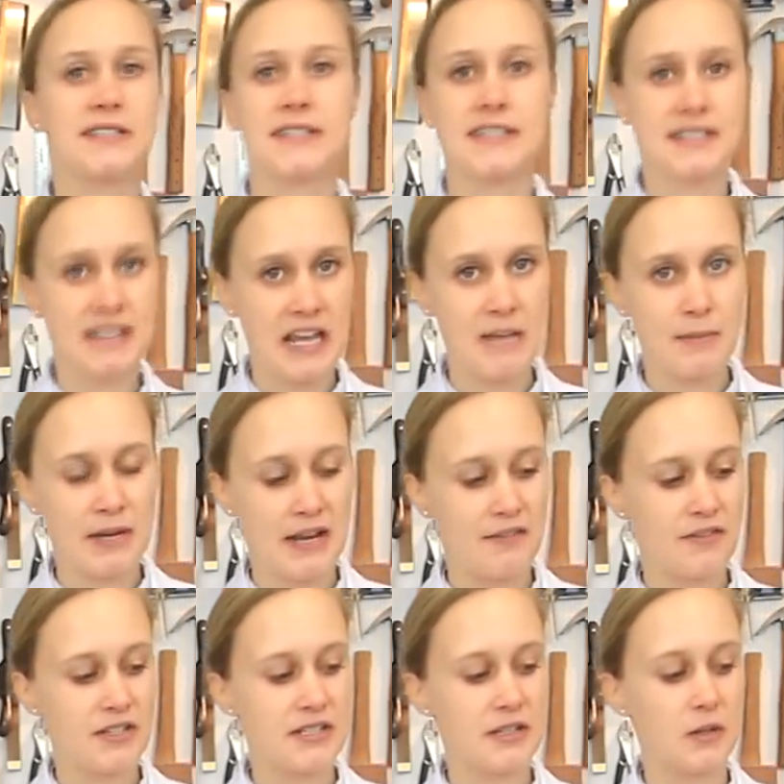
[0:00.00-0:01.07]
it's the same in
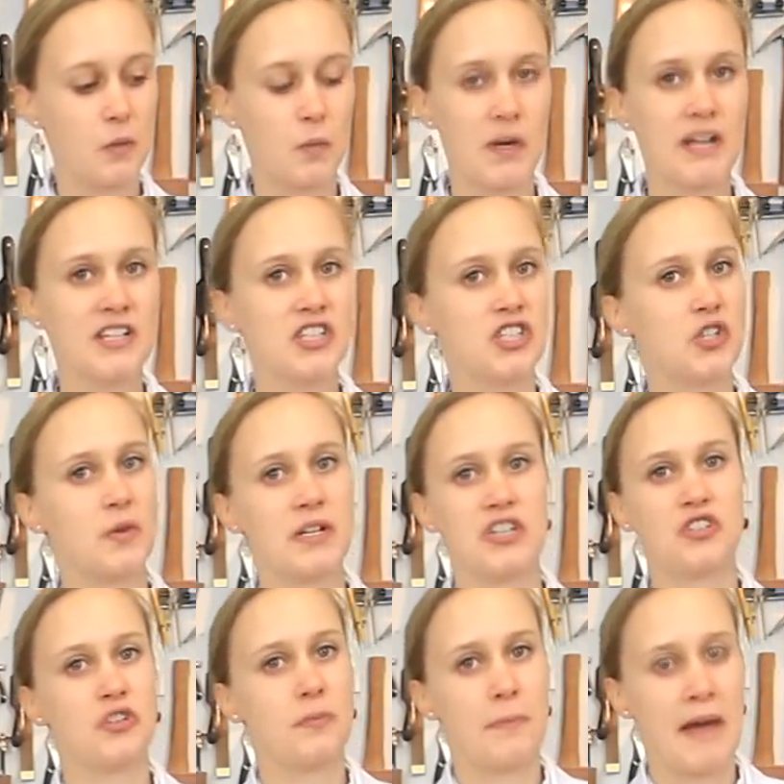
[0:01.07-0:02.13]
every single one, so it
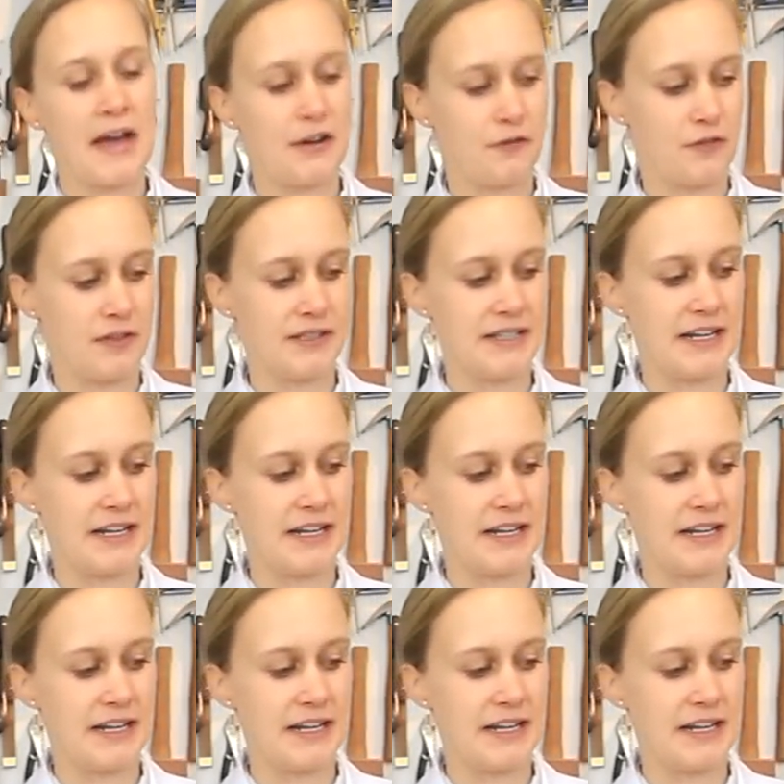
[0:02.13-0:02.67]
shouldn't matter for the